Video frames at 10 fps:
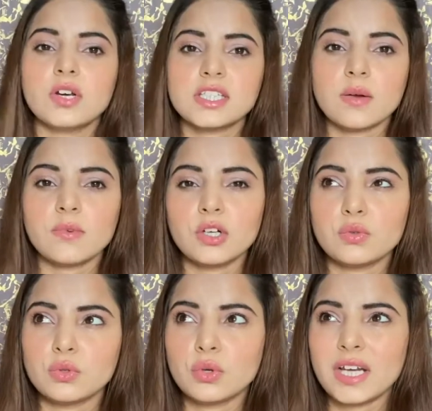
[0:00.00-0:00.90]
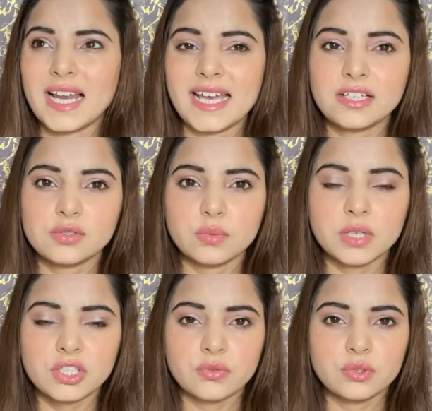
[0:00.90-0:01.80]
someone who don't like so
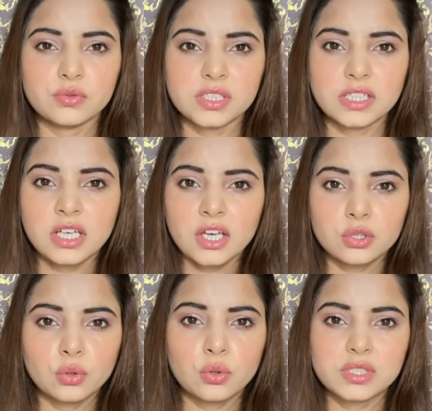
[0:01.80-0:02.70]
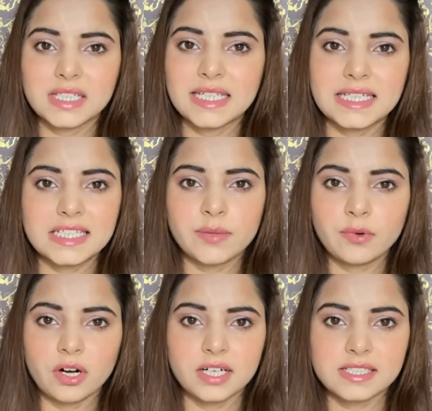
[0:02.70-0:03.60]
much of using those heated
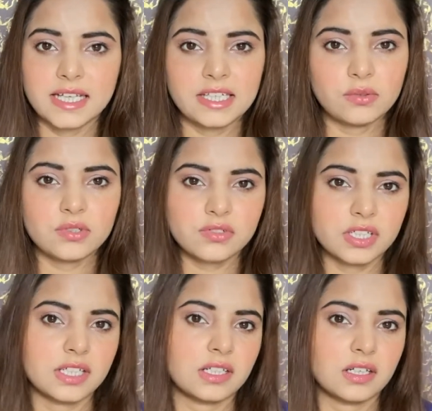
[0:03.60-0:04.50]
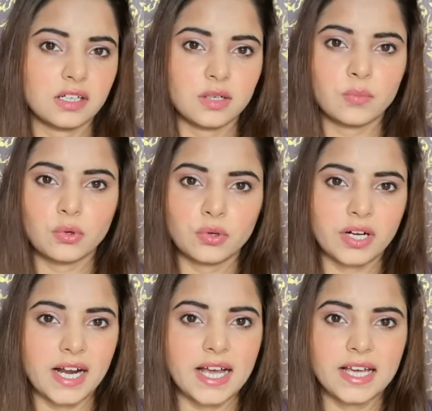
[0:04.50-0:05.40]
products like, you know, straightener, blow
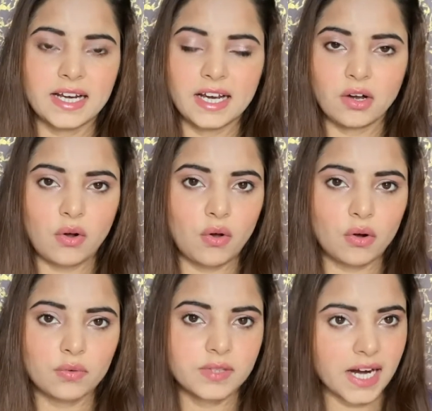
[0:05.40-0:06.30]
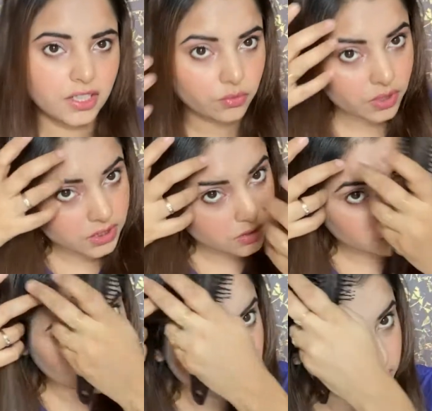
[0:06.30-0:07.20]
dryer and all of that, you can just
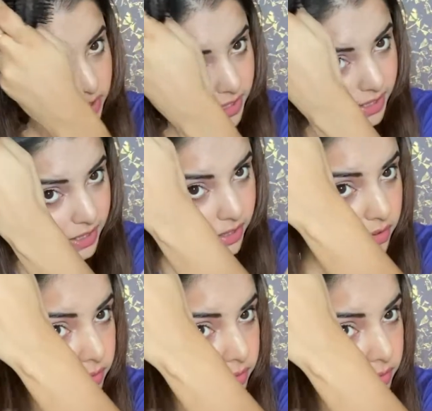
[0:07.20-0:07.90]
use this technique